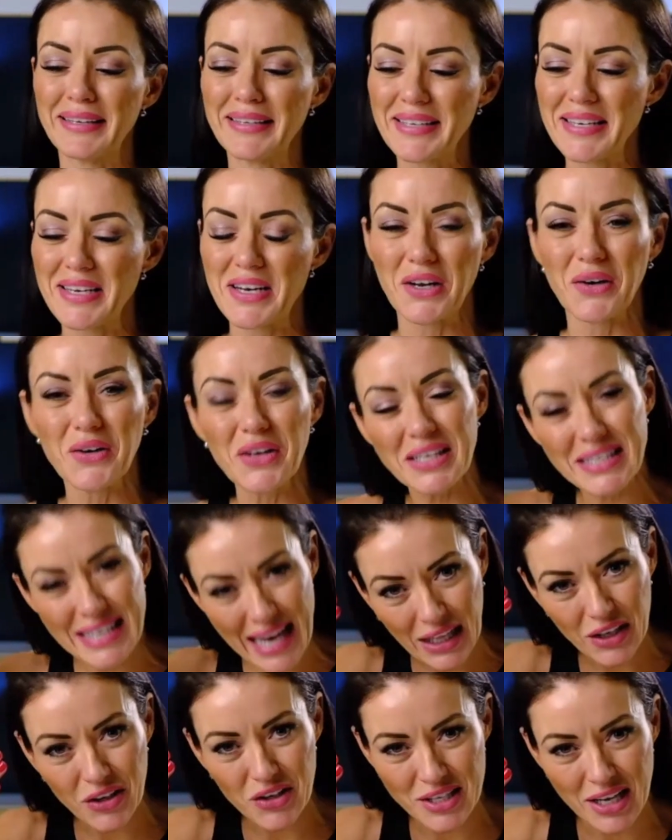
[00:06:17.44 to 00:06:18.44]
You know, you
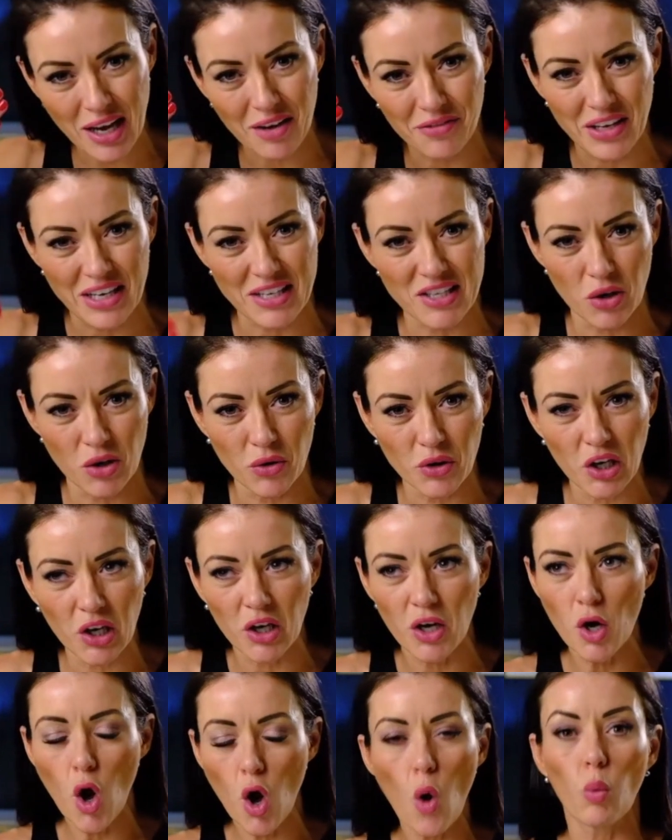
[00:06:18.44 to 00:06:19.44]
tell yourself this, don't you?
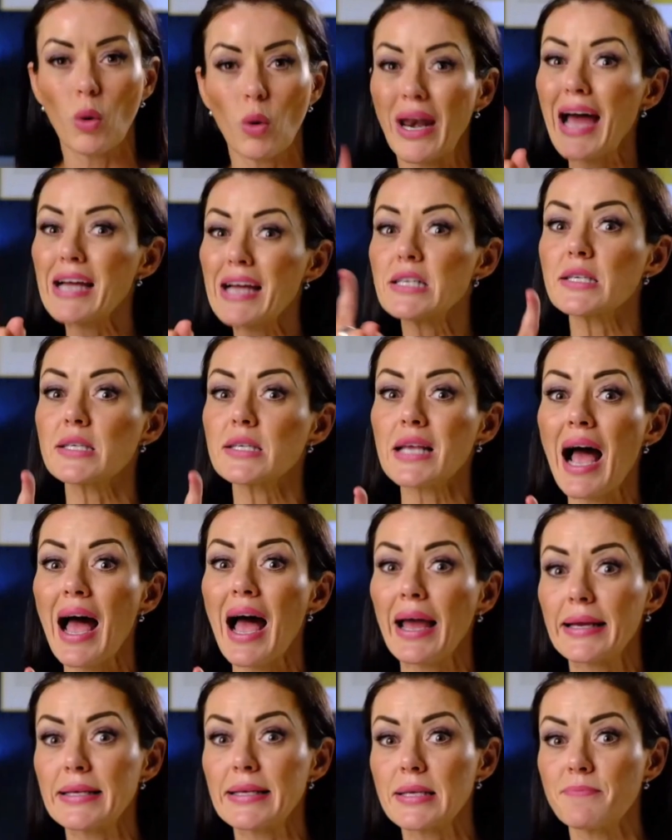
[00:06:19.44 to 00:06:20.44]
When I
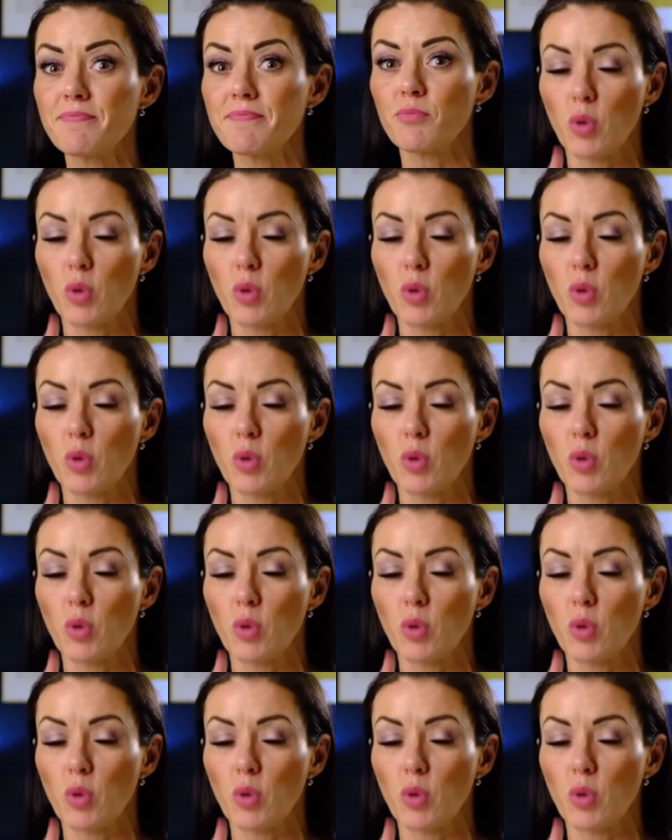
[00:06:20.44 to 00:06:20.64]
decide,